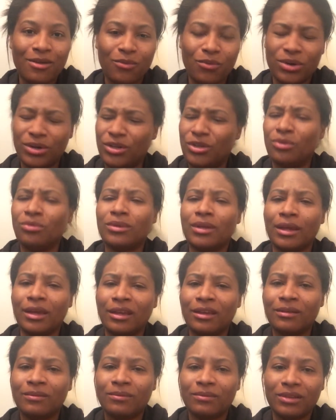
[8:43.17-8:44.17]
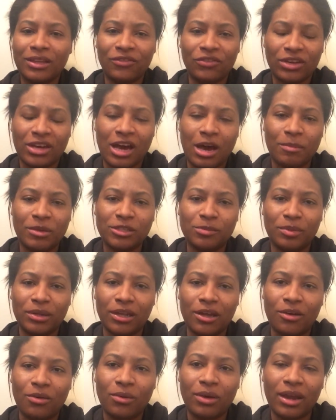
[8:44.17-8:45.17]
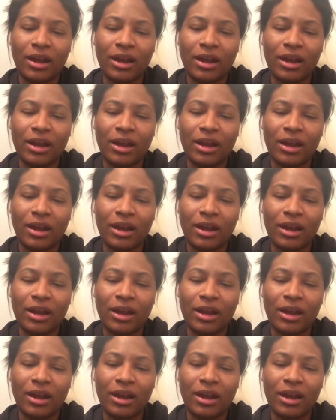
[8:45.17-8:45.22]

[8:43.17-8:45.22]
What do you think? Leave your comments below.